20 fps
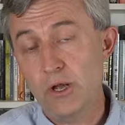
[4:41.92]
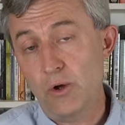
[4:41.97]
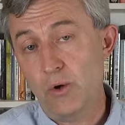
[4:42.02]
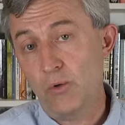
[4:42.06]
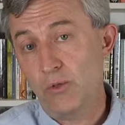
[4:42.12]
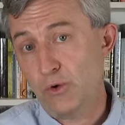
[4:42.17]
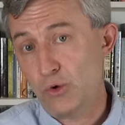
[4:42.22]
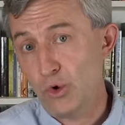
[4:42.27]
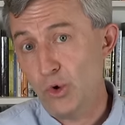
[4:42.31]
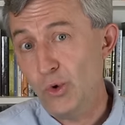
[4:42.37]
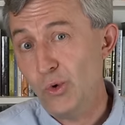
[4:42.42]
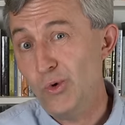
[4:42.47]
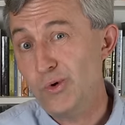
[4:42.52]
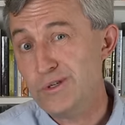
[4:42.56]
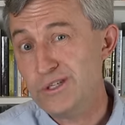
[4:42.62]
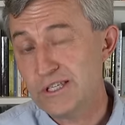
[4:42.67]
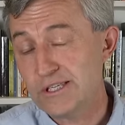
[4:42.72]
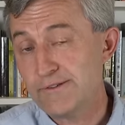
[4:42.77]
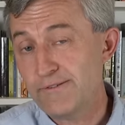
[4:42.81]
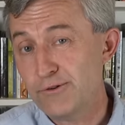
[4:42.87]
or the
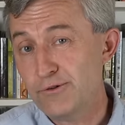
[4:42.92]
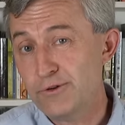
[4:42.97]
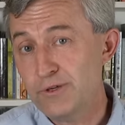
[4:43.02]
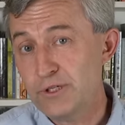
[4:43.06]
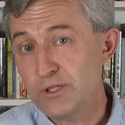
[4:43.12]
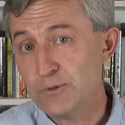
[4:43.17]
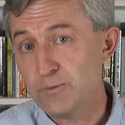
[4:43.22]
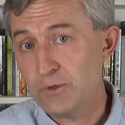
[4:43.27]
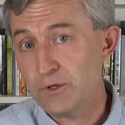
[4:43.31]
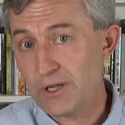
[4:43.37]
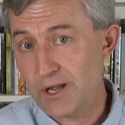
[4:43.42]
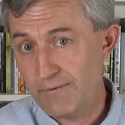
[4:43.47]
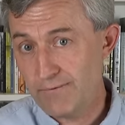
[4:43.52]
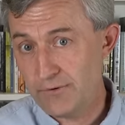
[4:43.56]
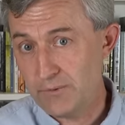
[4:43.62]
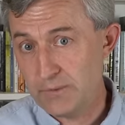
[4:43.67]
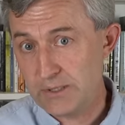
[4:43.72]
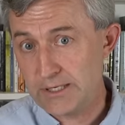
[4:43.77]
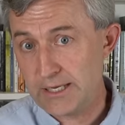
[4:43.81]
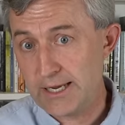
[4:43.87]
causes of crucible come
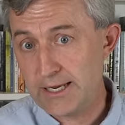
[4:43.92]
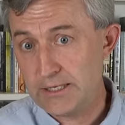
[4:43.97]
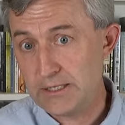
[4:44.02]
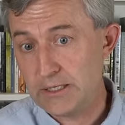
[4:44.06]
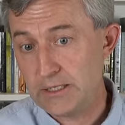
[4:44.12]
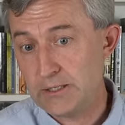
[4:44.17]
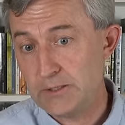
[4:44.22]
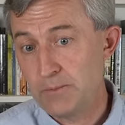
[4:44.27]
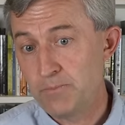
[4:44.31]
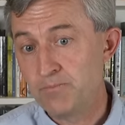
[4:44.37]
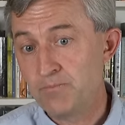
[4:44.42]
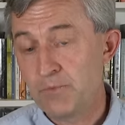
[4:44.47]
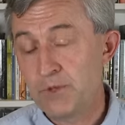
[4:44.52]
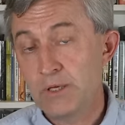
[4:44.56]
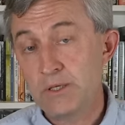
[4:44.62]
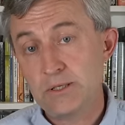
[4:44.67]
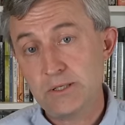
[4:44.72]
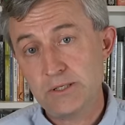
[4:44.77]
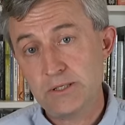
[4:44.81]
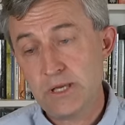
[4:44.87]
from Satan,
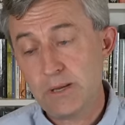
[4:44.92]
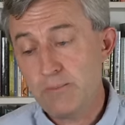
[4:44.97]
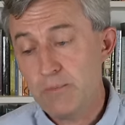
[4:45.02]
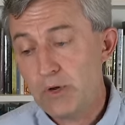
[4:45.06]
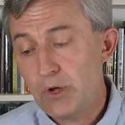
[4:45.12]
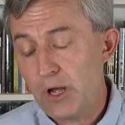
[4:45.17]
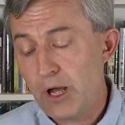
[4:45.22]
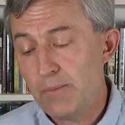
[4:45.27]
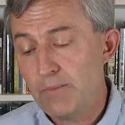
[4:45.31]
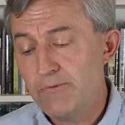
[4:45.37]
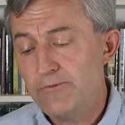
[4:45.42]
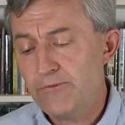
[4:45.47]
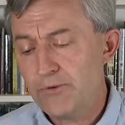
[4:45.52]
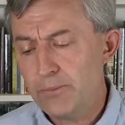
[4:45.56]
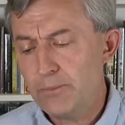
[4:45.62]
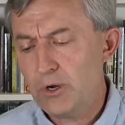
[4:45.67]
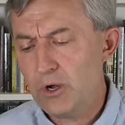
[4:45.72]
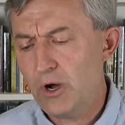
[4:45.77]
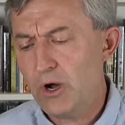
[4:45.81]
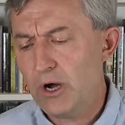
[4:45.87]
some come
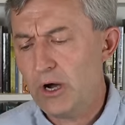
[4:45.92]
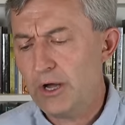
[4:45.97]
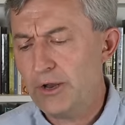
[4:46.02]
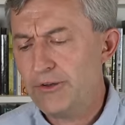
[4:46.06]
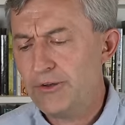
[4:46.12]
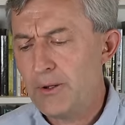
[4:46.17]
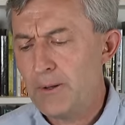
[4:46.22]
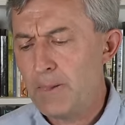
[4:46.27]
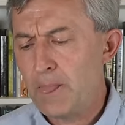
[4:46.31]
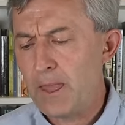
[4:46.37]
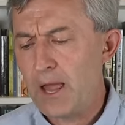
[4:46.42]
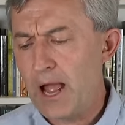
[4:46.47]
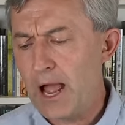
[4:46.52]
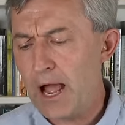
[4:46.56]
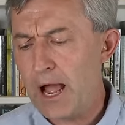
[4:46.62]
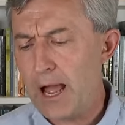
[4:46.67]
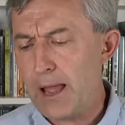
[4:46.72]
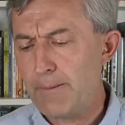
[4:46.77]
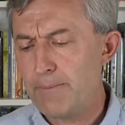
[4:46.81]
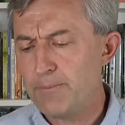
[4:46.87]
from God.
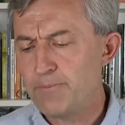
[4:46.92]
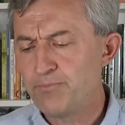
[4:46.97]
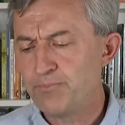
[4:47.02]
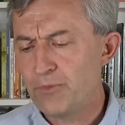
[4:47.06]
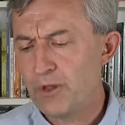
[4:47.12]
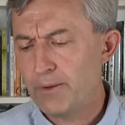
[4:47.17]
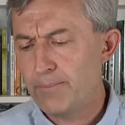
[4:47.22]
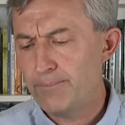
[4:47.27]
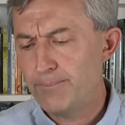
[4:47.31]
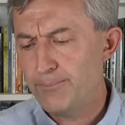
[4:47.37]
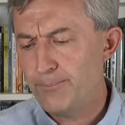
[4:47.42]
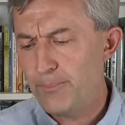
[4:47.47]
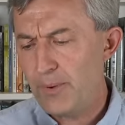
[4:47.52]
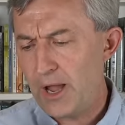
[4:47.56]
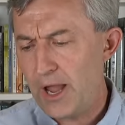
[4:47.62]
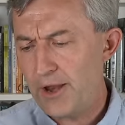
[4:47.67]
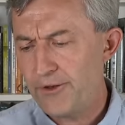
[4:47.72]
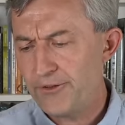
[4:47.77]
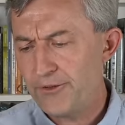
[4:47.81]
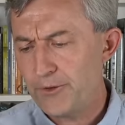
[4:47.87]

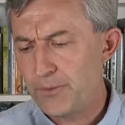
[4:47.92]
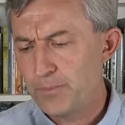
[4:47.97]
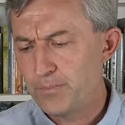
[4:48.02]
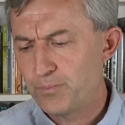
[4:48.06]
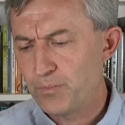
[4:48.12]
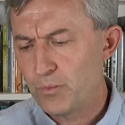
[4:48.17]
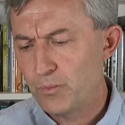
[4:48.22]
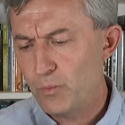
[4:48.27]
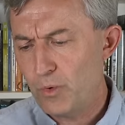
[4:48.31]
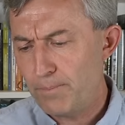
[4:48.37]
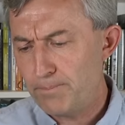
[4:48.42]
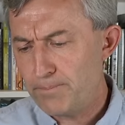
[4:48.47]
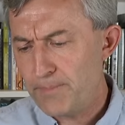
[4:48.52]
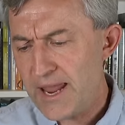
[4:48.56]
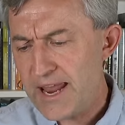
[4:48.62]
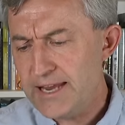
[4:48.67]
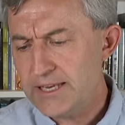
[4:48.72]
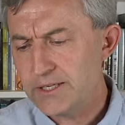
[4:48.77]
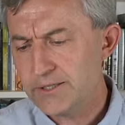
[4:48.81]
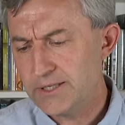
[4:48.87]
But what
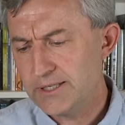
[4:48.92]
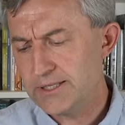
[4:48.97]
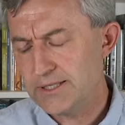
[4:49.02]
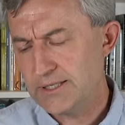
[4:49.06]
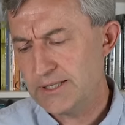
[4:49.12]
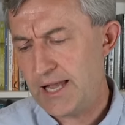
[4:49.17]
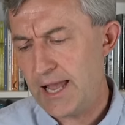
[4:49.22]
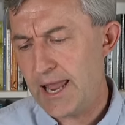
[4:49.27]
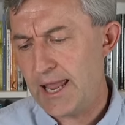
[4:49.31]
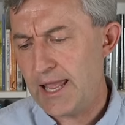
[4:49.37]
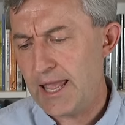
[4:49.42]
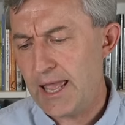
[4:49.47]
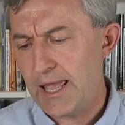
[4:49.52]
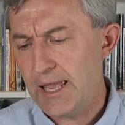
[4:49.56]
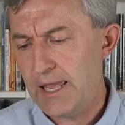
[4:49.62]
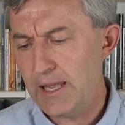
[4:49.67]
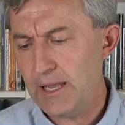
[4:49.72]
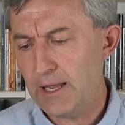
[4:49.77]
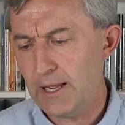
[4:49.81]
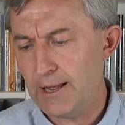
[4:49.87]
Peter is saying
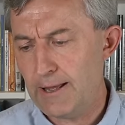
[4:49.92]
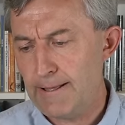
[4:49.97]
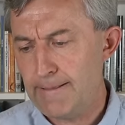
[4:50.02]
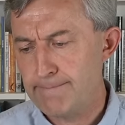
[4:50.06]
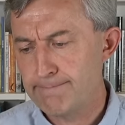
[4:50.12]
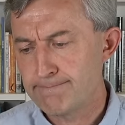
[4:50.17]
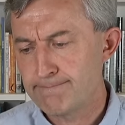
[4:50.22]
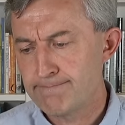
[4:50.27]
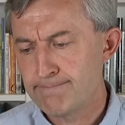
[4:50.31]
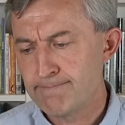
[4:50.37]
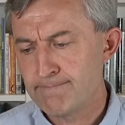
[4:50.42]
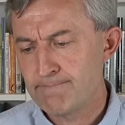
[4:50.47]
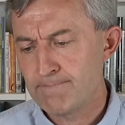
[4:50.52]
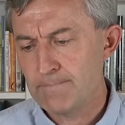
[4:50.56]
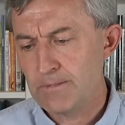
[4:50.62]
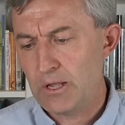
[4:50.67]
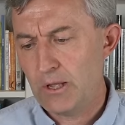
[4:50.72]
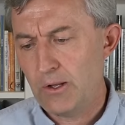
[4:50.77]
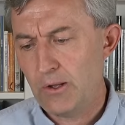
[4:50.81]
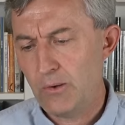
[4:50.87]
here,
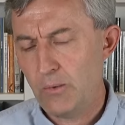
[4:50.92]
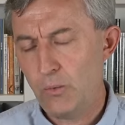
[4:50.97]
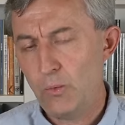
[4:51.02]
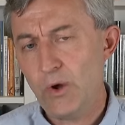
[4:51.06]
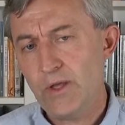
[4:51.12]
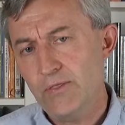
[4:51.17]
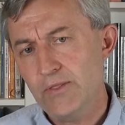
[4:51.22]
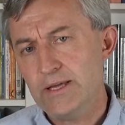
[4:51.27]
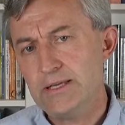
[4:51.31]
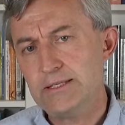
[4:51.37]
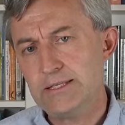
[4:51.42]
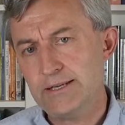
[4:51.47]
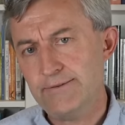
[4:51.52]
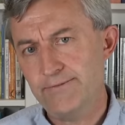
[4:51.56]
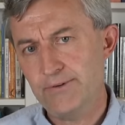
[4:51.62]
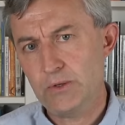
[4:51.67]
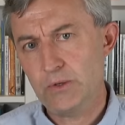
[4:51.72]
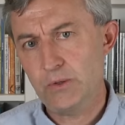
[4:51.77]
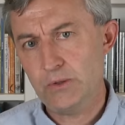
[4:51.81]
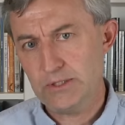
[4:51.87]
when these
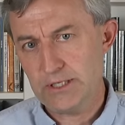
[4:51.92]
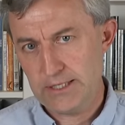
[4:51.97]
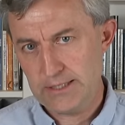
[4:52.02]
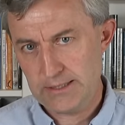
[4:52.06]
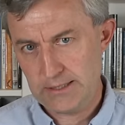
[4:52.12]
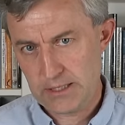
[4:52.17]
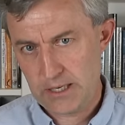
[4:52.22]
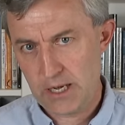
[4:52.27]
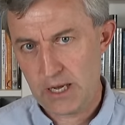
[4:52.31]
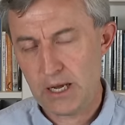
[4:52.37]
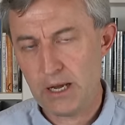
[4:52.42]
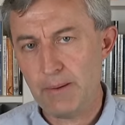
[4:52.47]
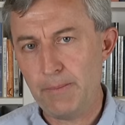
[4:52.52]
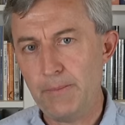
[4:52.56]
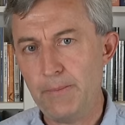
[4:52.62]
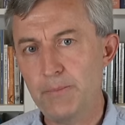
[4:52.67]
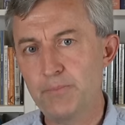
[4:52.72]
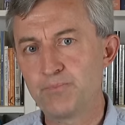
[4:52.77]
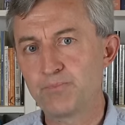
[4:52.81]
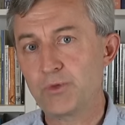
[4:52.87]
difficulties
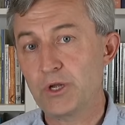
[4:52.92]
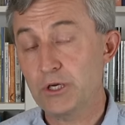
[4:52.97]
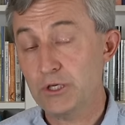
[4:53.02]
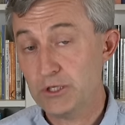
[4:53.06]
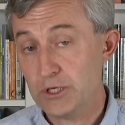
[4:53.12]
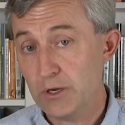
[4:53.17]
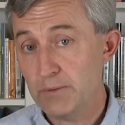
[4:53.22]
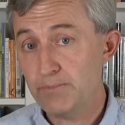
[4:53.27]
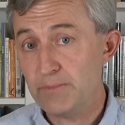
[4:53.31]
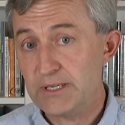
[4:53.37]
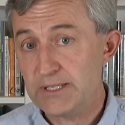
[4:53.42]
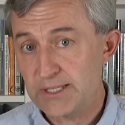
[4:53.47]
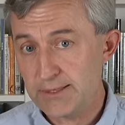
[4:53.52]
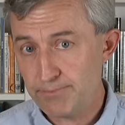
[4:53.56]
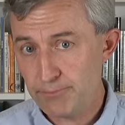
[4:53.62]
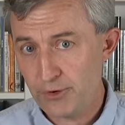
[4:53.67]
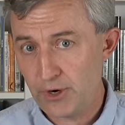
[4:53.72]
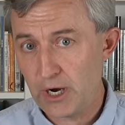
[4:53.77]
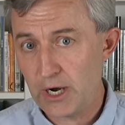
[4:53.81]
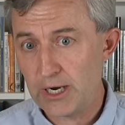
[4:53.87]
come, don't be
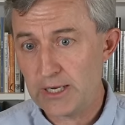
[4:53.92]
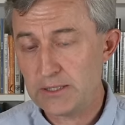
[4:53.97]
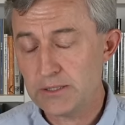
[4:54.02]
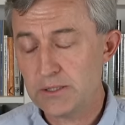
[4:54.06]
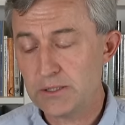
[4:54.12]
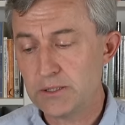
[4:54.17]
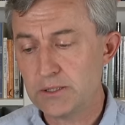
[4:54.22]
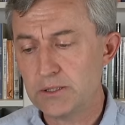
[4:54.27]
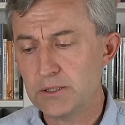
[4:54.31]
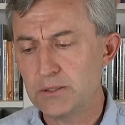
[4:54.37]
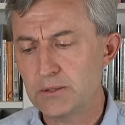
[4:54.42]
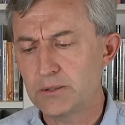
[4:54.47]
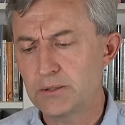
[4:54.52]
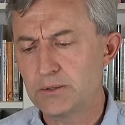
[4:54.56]
surprised.